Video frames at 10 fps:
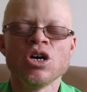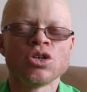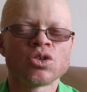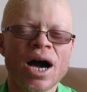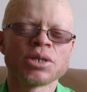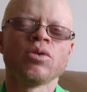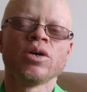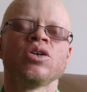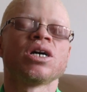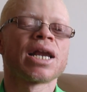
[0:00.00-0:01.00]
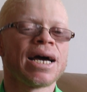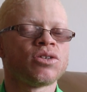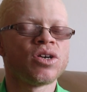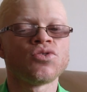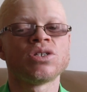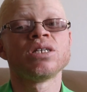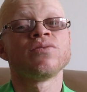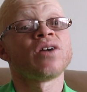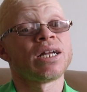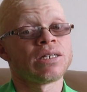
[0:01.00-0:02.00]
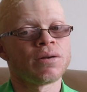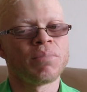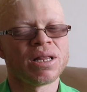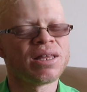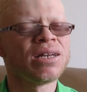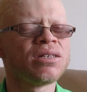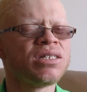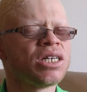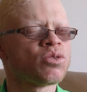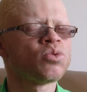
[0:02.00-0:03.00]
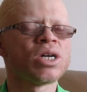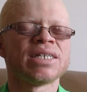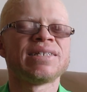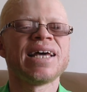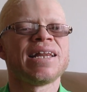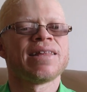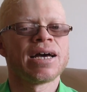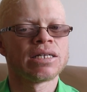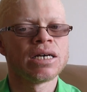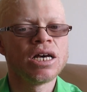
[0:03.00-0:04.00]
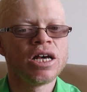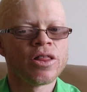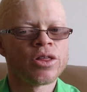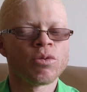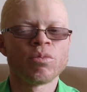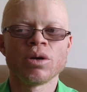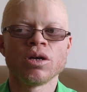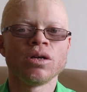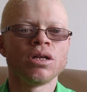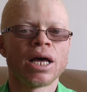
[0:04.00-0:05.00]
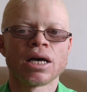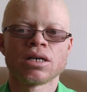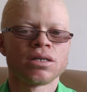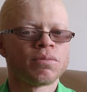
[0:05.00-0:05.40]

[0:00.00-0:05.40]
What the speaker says: So actually when you're in class, you have to sit in front. But then teachers won't understand that. They will be like,